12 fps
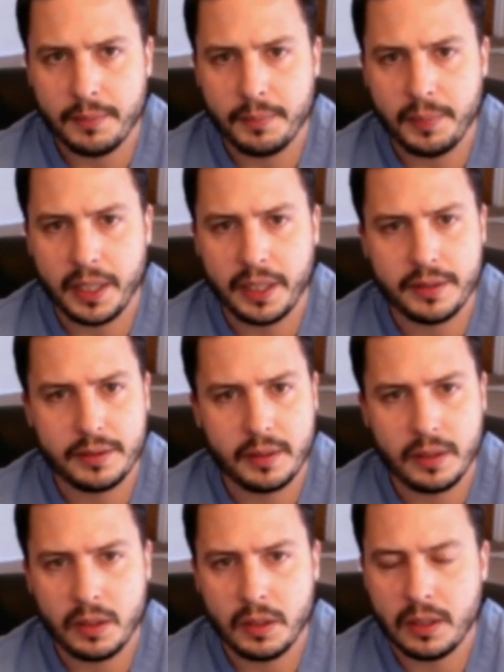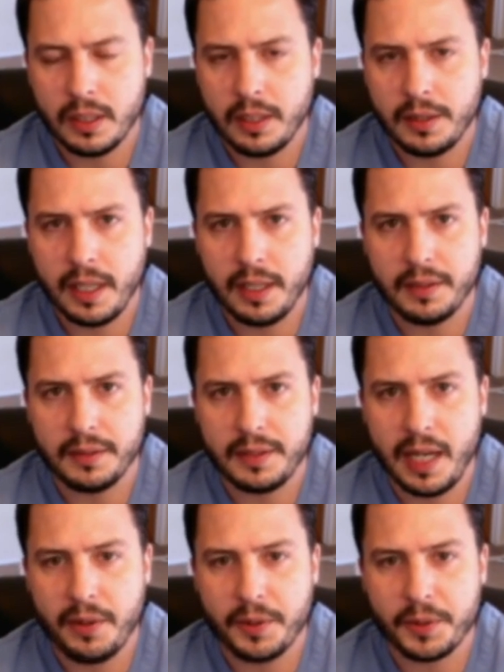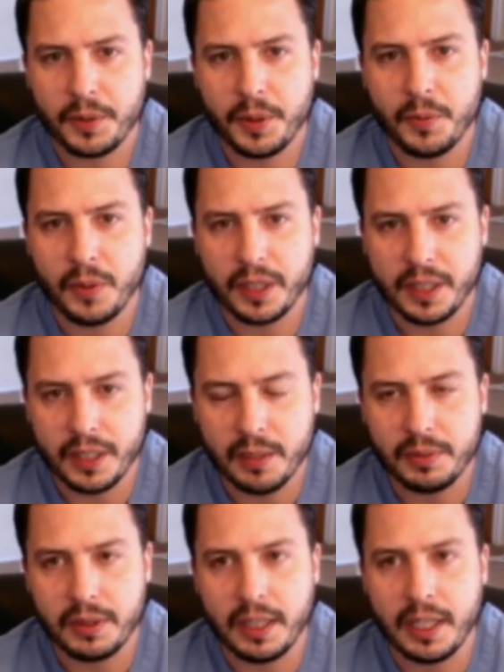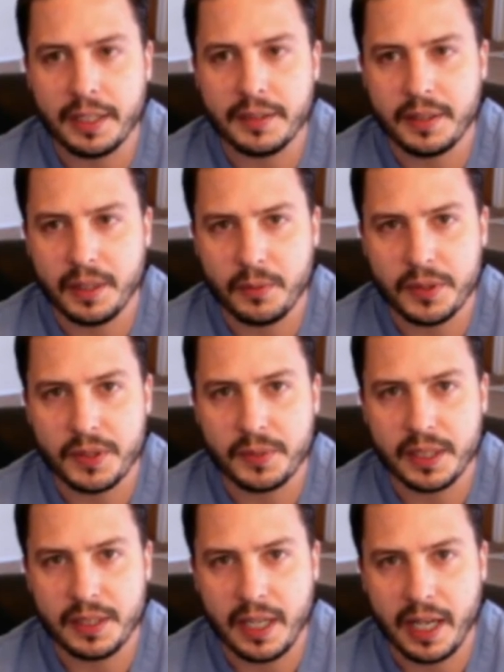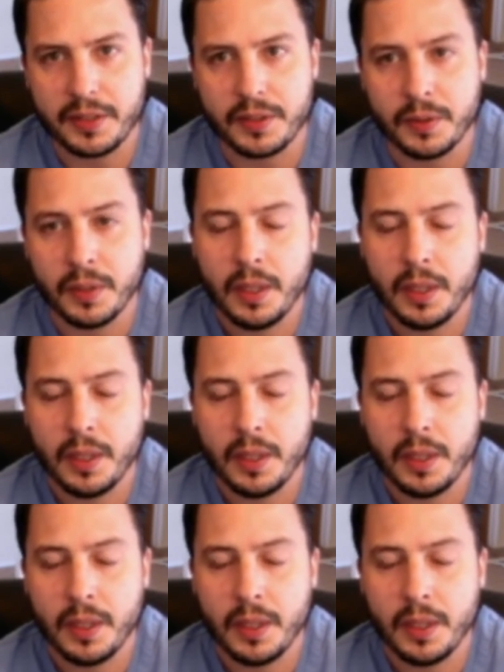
but getting that tower 21 can help a lot when somebody attacks you.